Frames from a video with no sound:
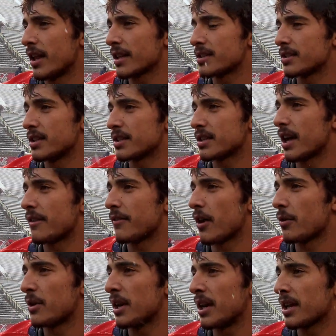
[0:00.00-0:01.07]
that this is how
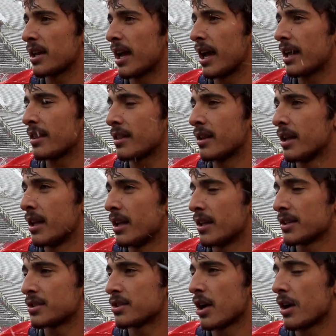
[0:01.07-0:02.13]
far we need to get, and
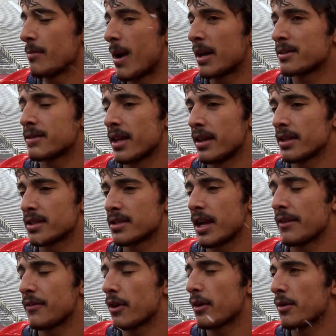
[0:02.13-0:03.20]
this is our mindset, this is
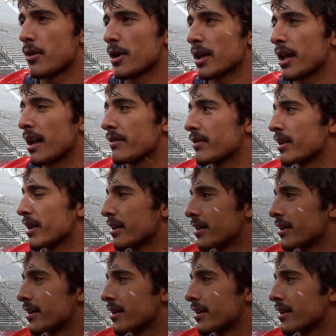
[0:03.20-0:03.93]
how far we want to get every